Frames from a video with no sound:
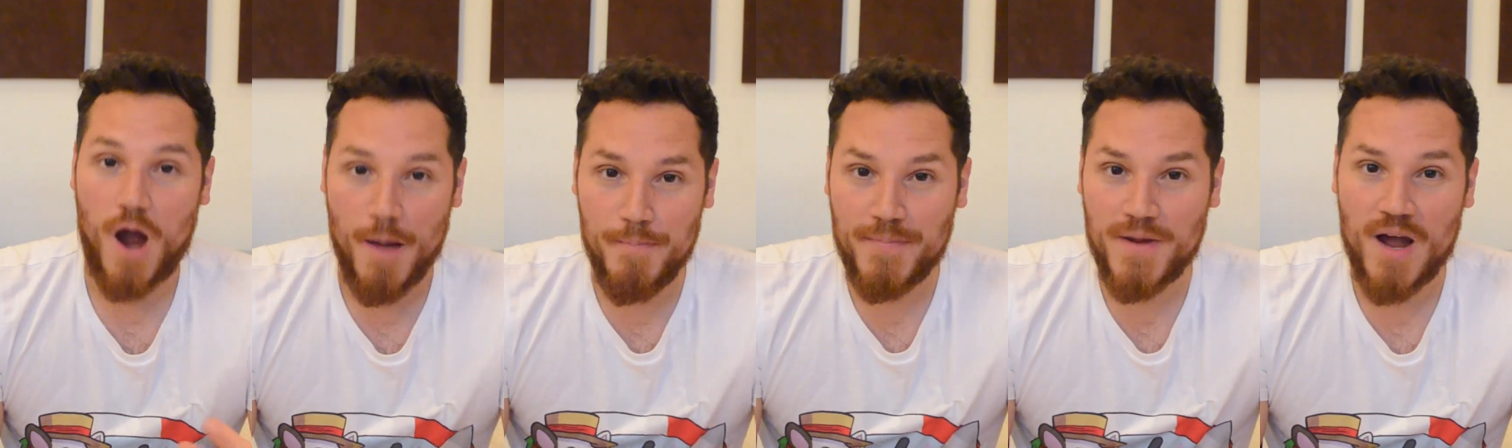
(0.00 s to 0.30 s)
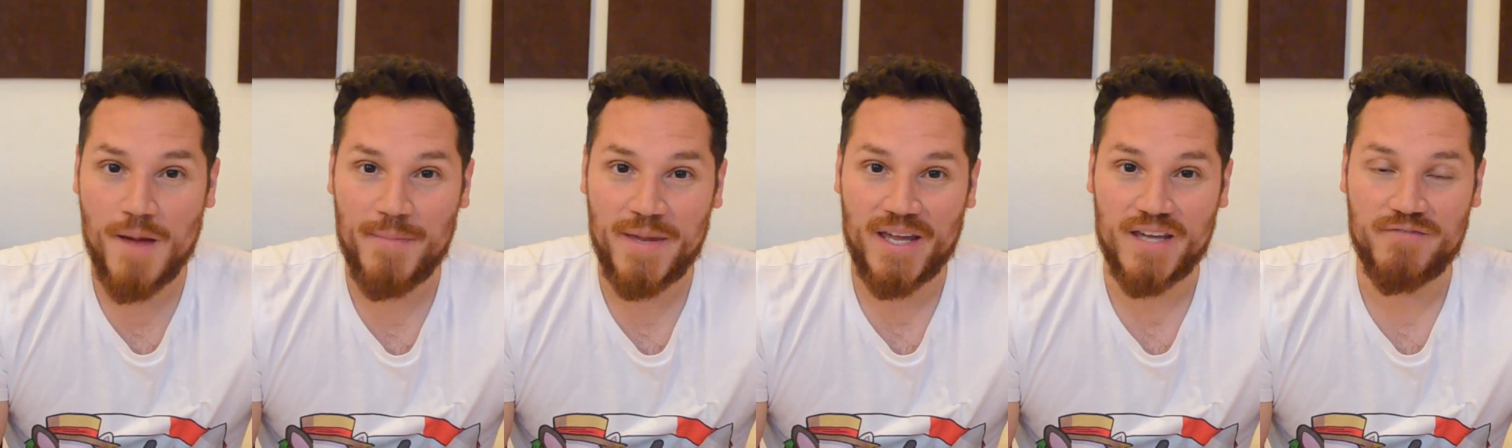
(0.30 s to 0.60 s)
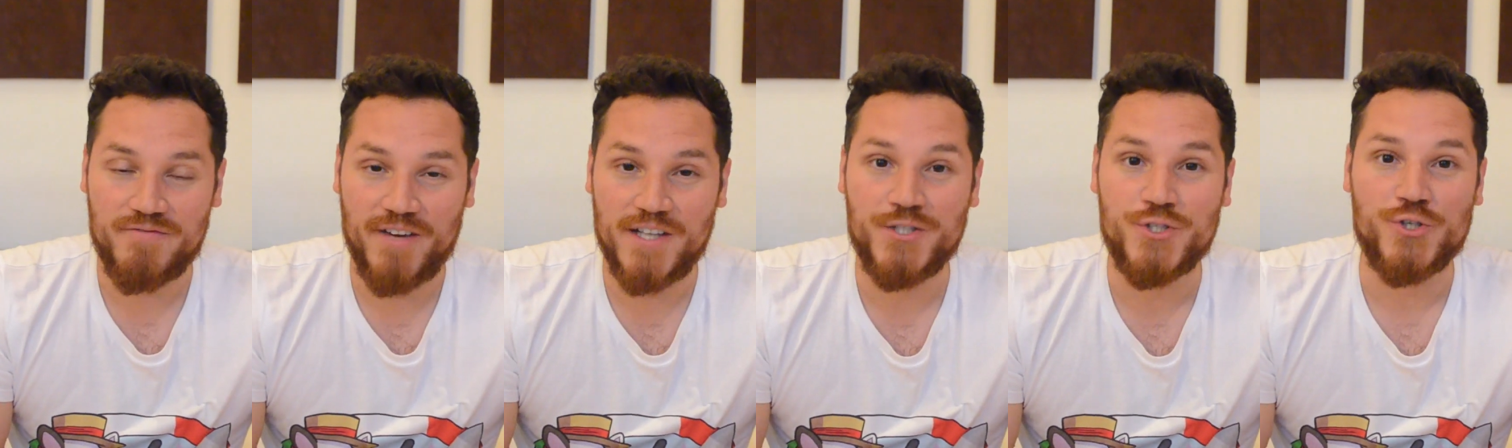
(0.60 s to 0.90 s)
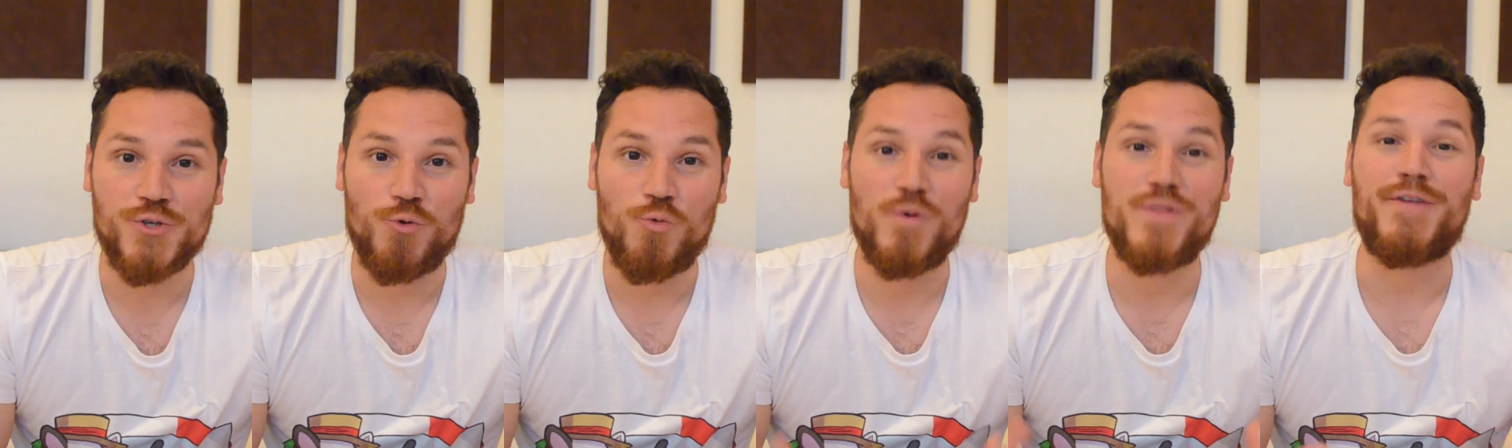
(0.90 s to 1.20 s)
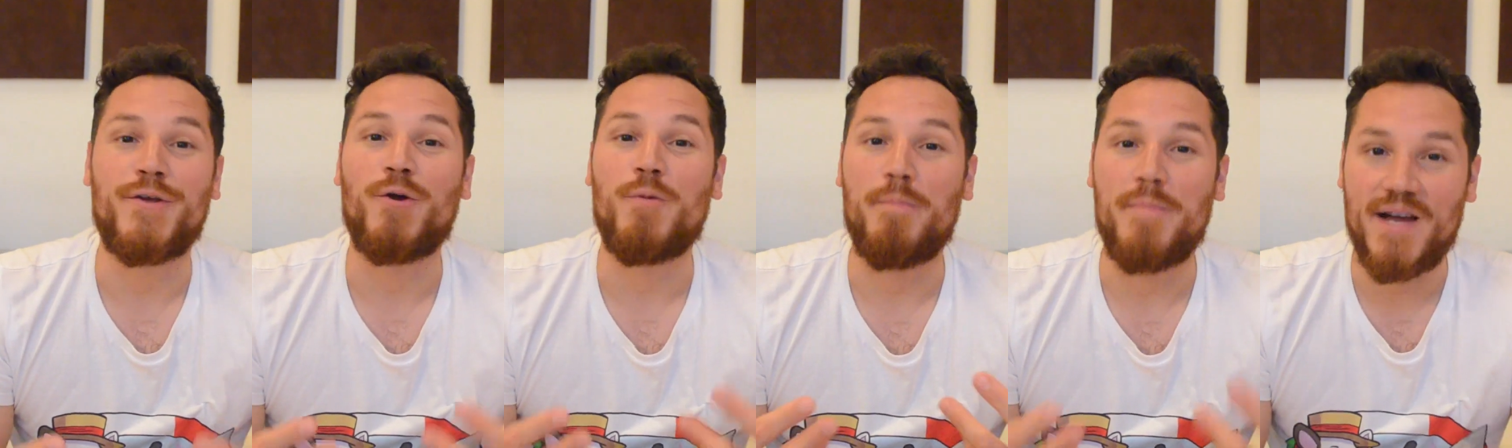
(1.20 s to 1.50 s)
upcoming adventure with
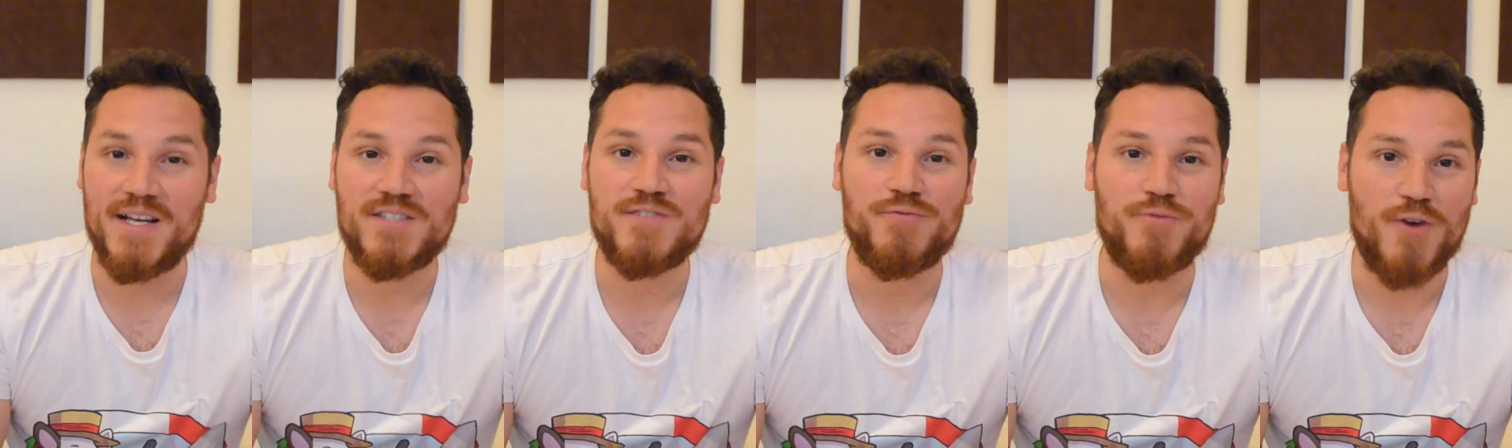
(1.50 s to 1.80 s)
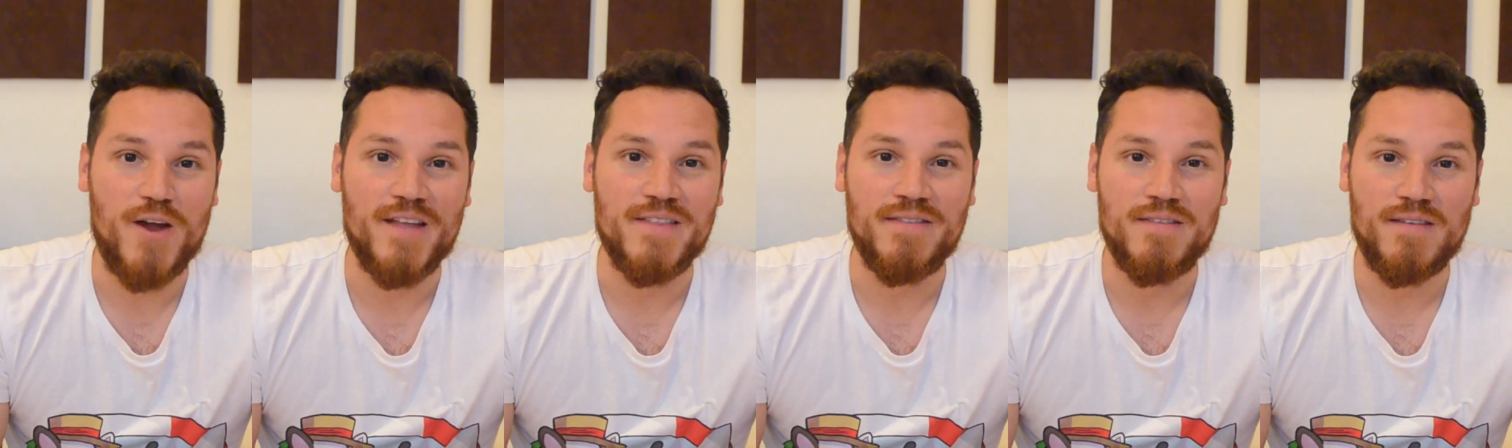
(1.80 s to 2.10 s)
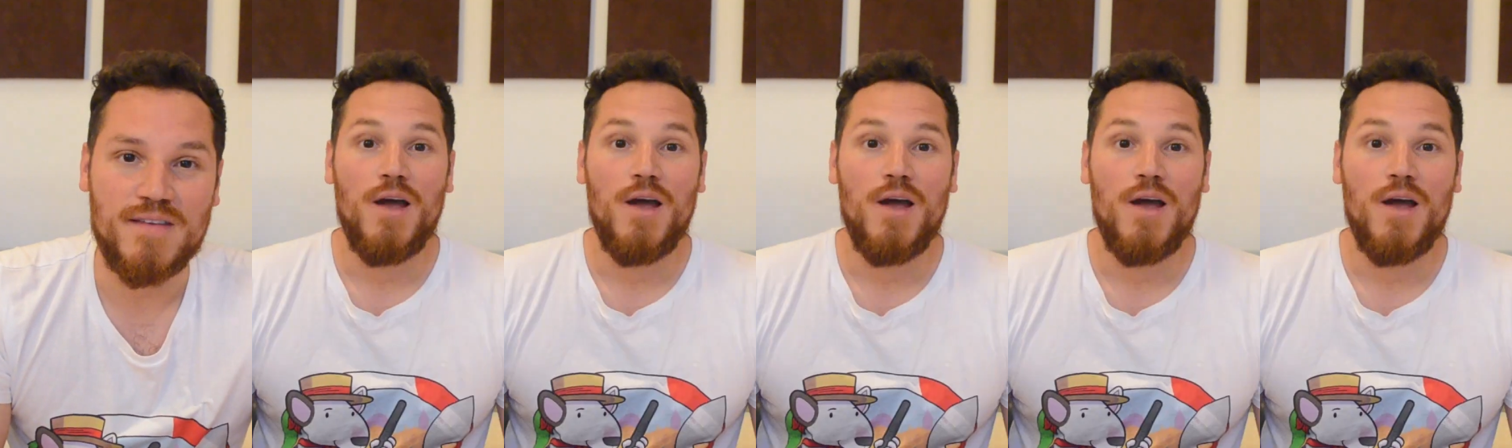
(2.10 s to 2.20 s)
your best friend.